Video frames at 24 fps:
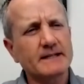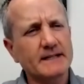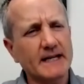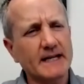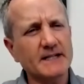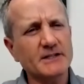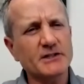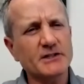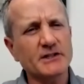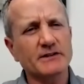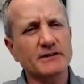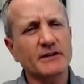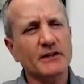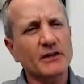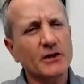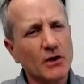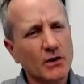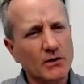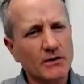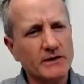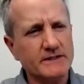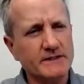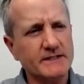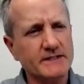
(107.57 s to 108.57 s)
gauging the
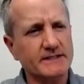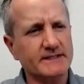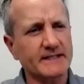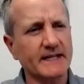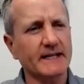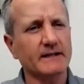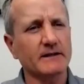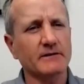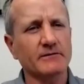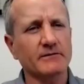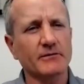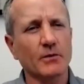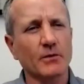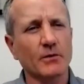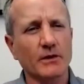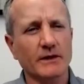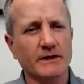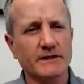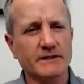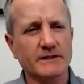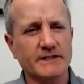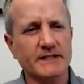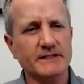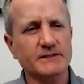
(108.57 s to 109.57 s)
current state of
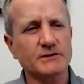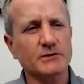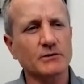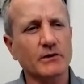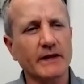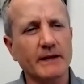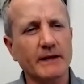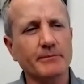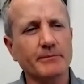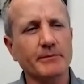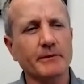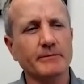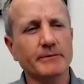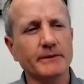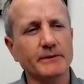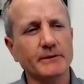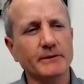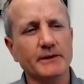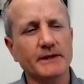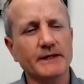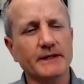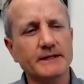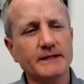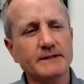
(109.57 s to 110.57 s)
organizational
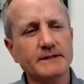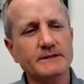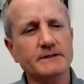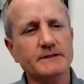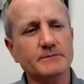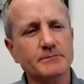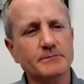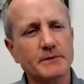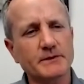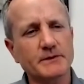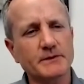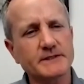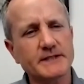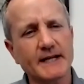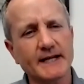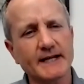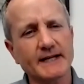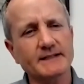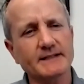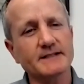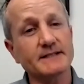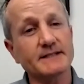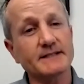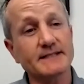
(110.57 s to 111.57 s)
capabilities
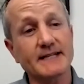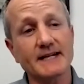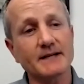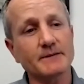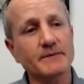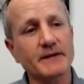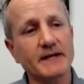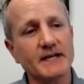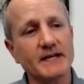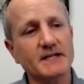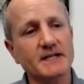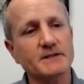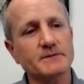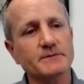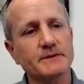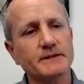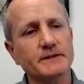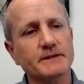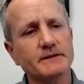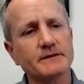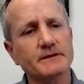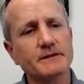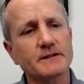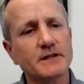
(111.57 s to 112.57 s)
pertaining to data
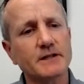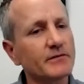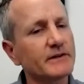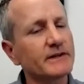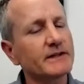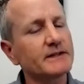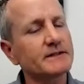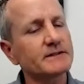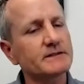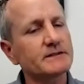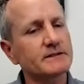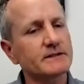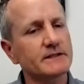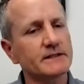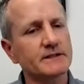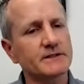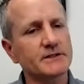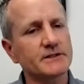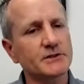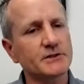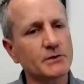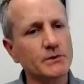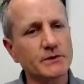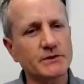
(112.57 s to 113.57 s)
management, governance, and
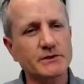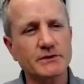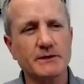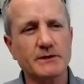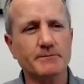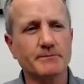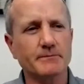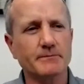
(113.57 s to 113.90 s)
stewardship,